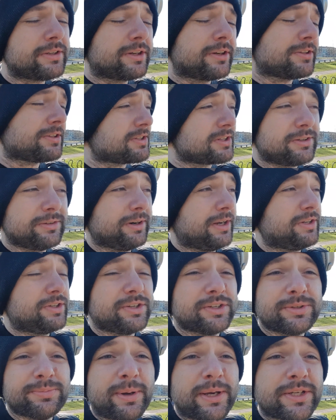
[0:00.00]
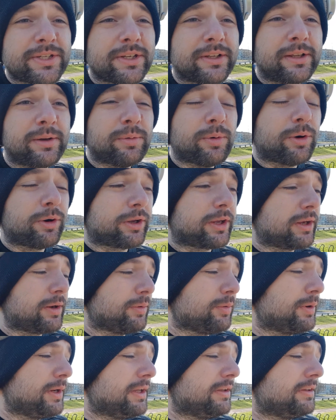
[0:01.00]
considerations basically
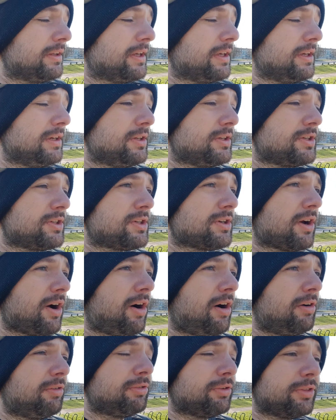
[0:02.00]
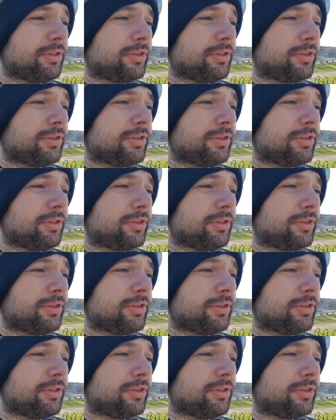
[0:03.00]
working with each of